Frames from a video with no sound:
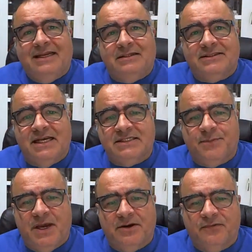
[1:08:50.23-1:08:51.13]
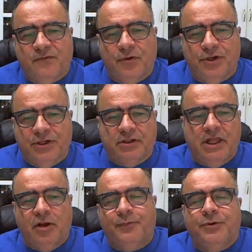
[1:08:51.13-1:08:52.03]
little test pattern for you, and it'll
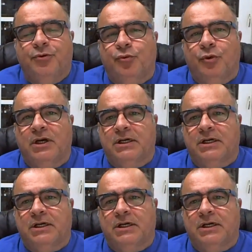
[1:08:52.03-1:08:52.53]
help you